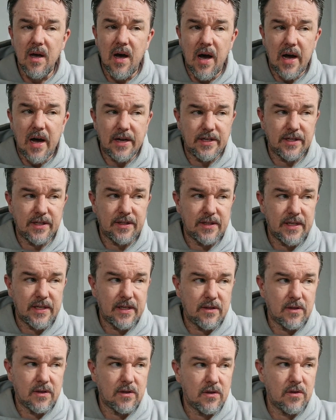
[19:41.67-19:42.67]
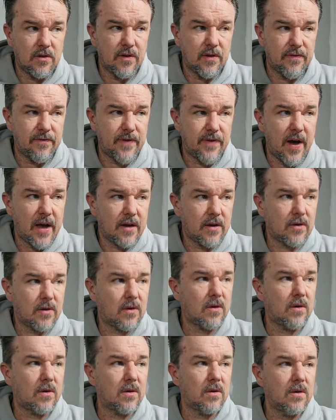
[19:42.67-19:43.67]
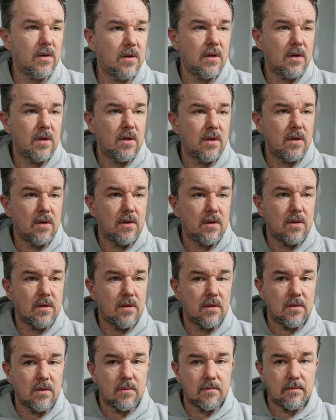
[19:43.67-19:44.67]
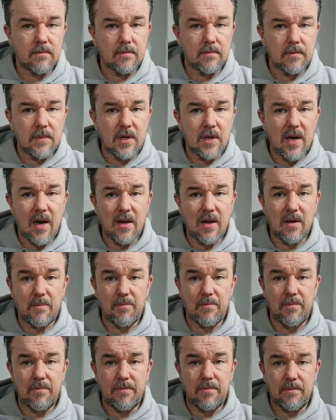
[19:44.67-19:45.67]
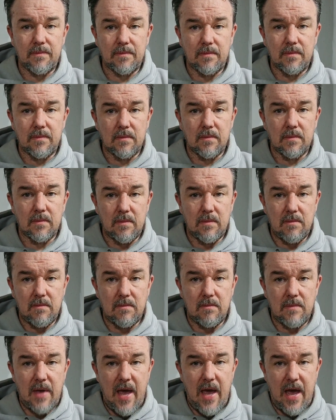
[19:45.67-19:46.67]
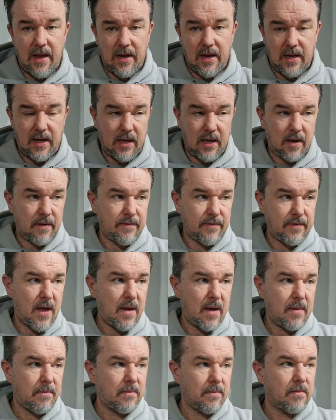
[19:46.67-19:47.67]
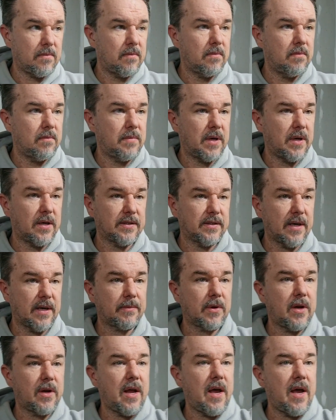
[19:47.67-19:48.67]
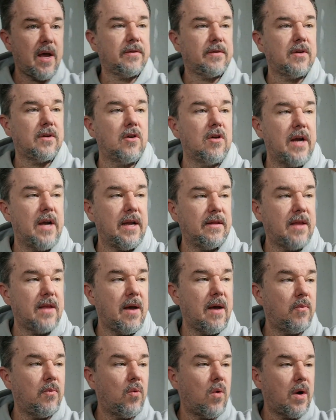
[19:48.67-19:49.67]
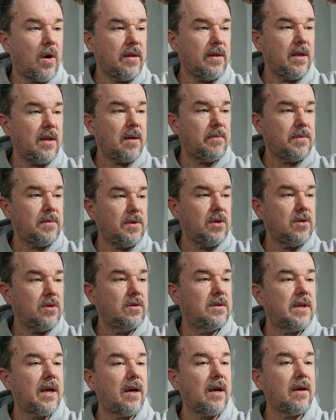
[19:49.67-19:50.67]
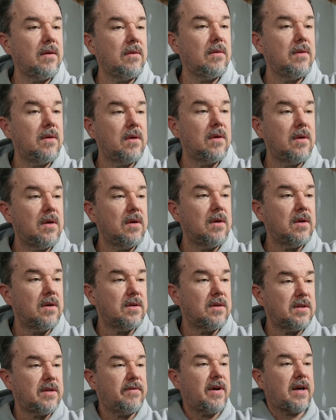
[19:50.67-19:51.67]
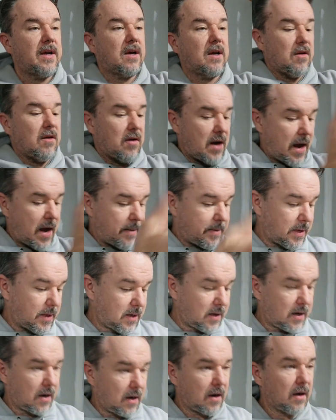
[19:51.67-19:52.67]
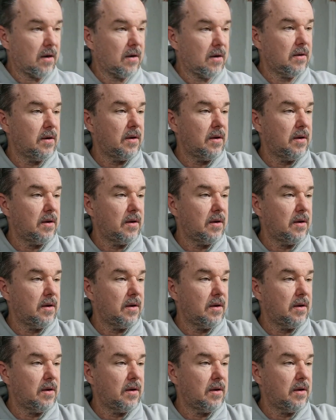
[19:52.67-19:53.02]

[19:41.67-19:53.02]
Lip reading: I just need to do the final kind of editing of them, because I'm going to have to create them. One that I'm using, see if I can grab it here.